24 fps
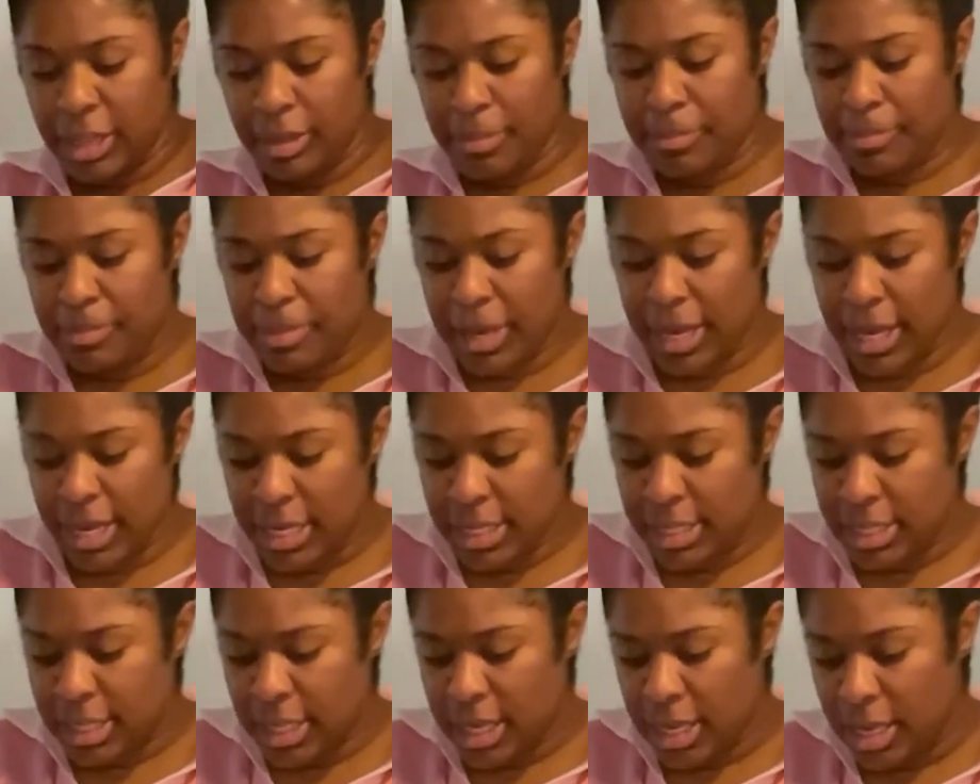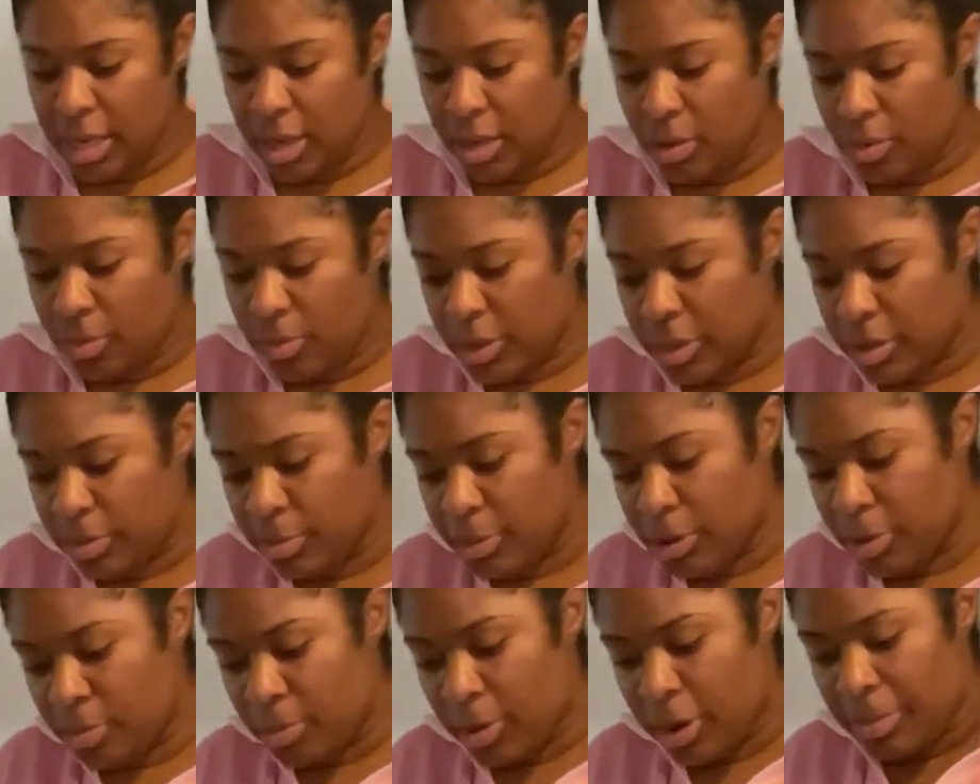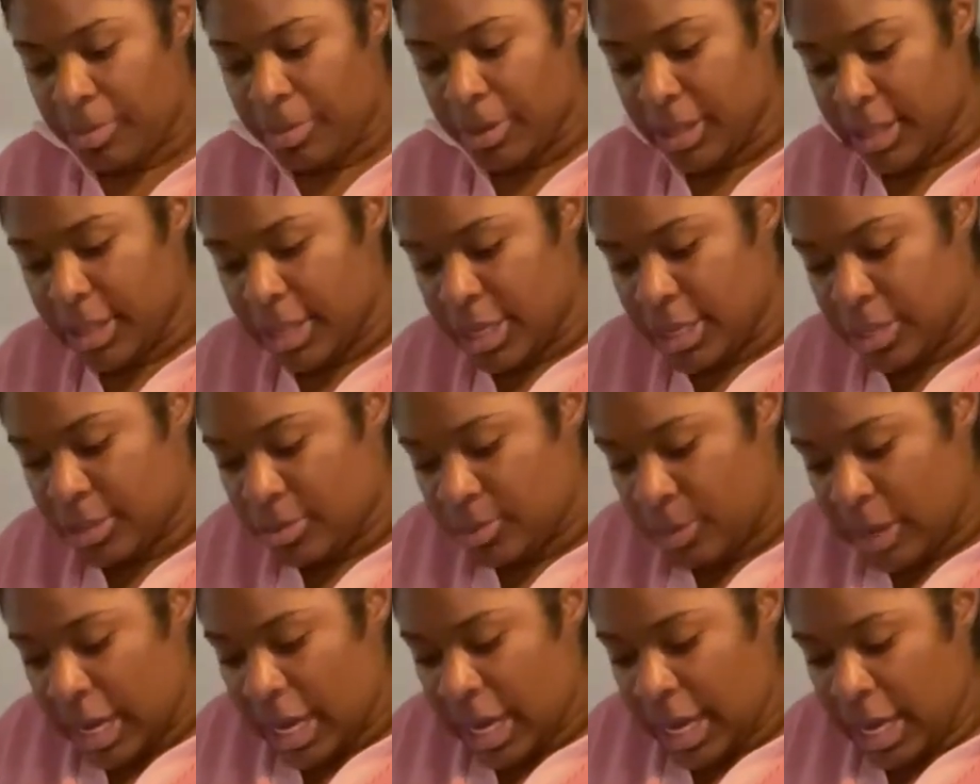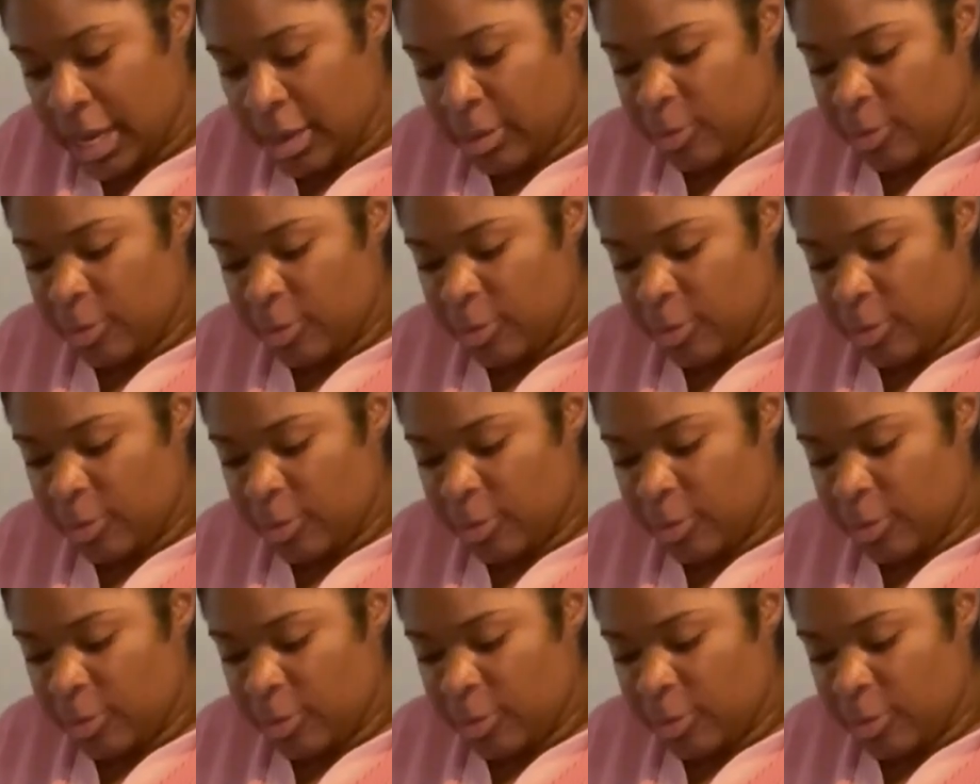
the biggest thing with meal prepping this way